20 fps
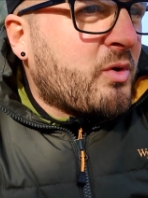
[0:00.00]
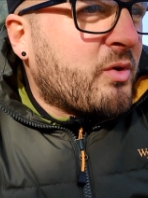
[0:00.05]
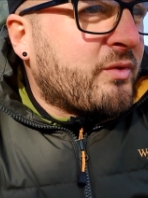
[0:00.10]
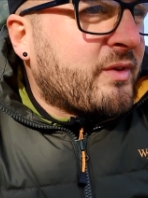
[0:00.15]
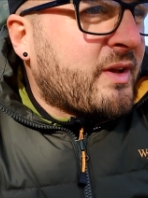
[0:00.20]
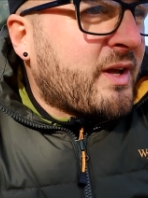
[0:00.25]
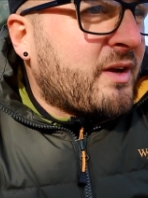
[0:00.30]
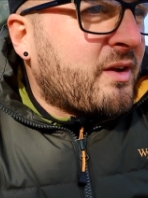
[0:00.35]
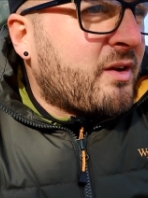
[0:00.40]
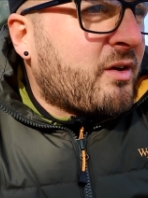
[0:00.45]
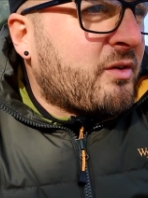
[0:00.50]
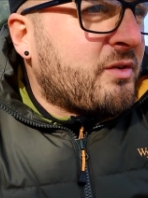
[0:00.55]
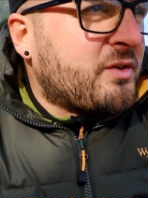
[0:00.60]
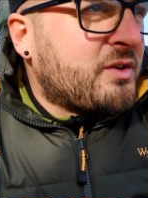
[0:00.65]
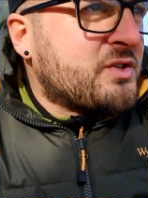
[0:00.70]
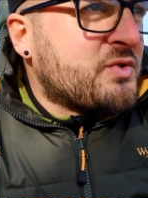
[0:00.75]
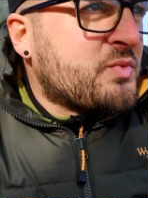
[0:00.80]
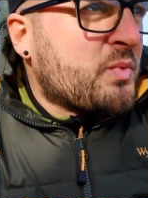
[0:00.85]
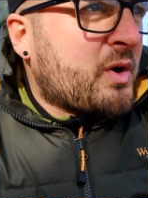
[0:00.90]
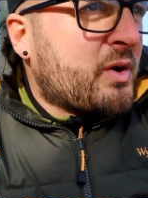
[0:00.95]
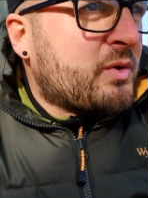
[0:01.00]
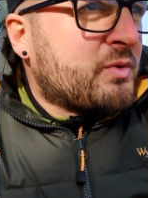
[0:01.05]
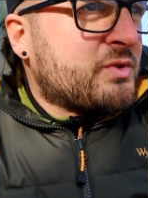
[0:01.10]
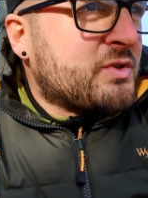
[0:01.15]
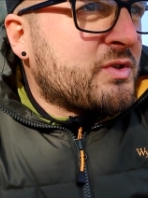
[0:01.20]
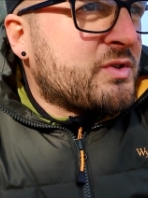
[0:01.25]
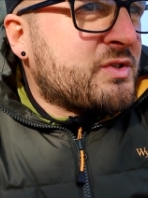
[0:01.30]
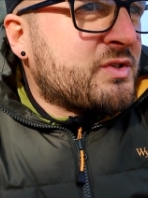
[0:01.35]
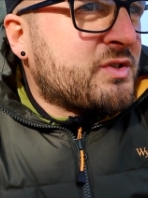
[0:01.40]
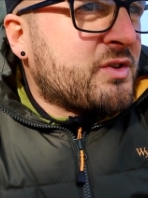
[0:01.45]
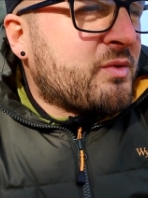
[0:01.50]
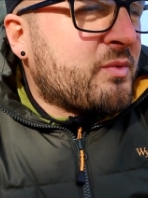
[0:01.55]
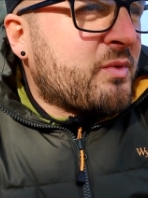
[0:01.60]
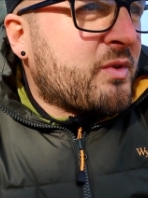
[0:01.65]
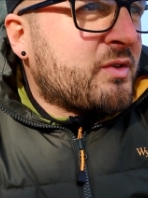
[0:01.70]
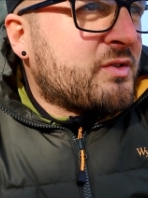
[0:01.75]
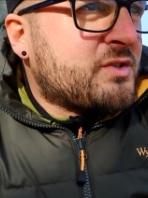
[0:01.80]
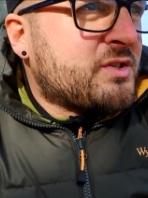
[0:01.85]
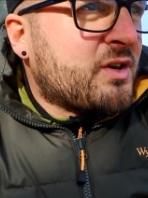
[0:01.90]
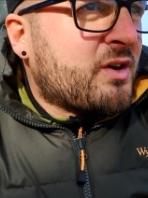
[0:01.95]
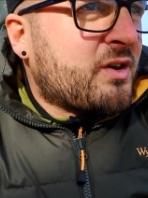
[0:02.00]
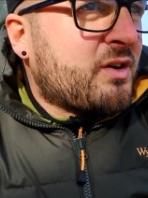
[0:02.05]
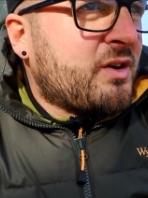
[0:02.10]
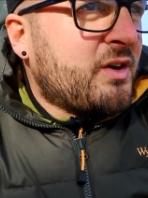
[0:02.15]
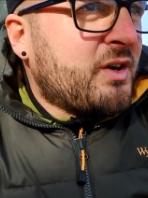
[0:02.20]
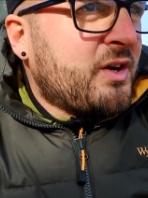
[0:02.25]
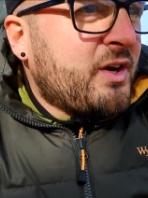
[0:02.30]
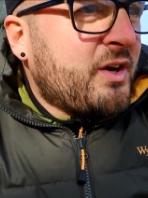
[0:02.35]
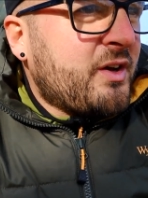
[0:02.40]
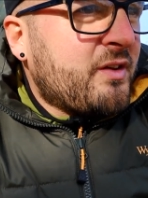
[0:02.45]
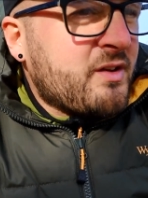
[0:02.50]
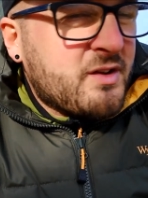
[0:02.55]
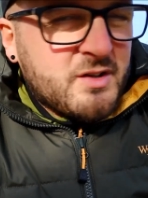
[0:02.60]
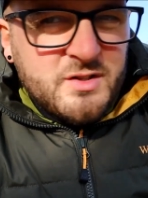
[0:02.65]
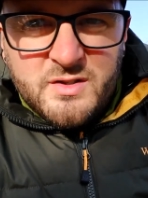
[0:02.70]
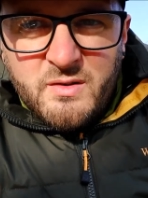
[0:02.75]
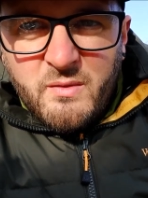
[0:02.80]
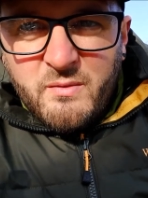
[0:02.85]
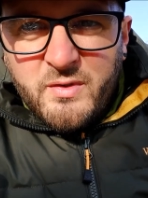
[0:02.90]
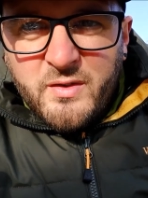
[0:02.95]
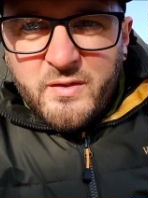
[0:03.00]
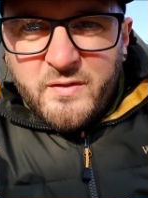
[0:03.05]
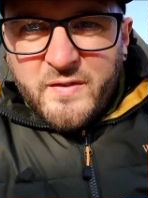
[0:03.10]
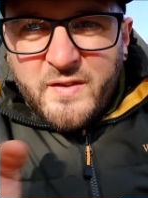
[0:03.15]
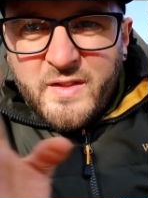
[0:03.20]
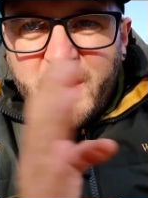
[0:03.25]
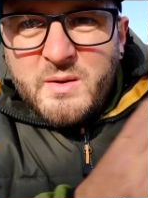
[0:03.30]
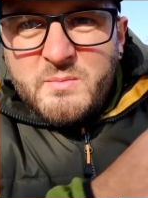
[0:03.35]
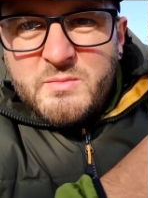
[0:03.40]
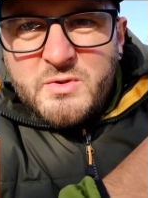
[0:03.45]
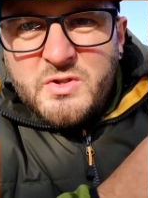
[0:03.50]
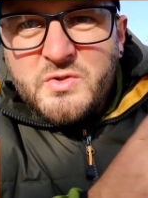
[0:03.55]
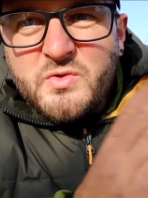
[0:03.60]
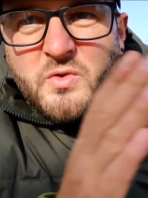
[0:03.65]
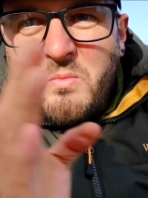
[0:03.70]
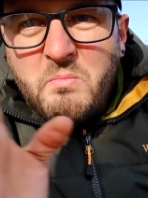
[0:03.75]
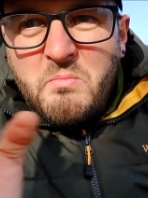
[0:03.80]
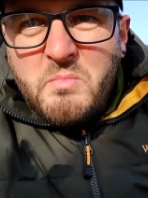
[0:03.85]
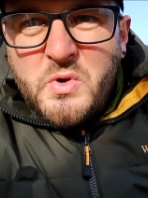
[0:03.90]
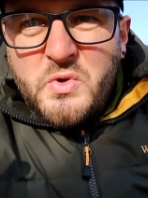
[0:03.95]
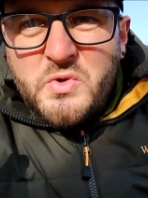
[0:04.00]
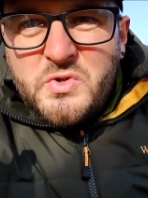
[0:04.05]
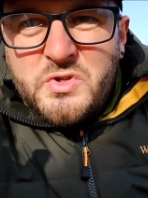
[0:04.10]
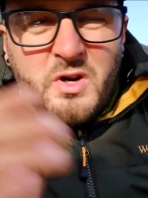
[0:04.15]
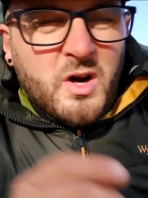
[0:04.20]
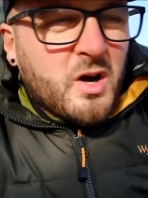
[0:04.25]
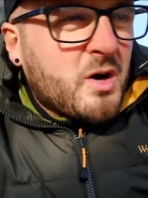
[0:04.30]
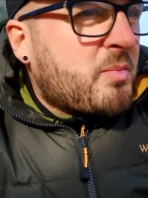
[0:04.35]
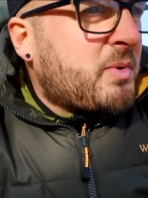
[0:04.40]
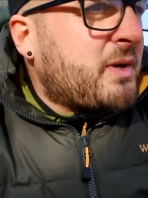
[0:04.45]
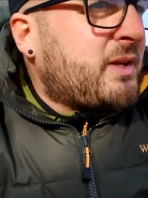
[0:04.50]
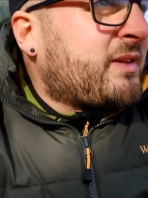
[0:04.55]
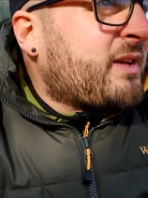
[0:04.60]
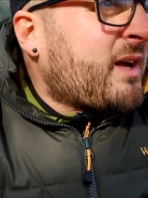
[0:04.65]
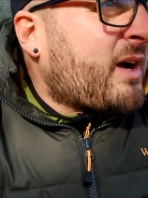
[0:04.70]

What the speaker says: on that line as well, just so that there's something for them to sort of mooch up and